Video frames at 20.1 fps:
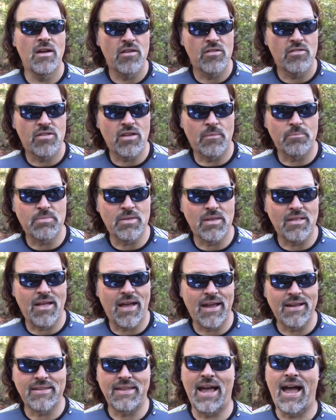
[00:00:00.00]
something
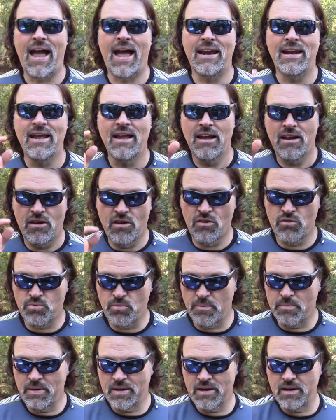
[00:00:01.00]
like that, here's
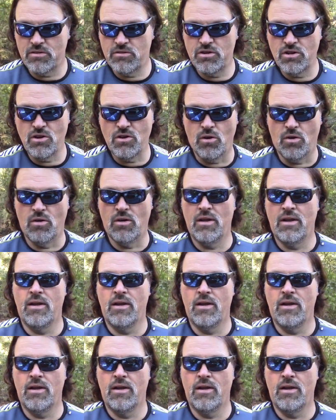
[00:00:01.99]
what I'm gonna do.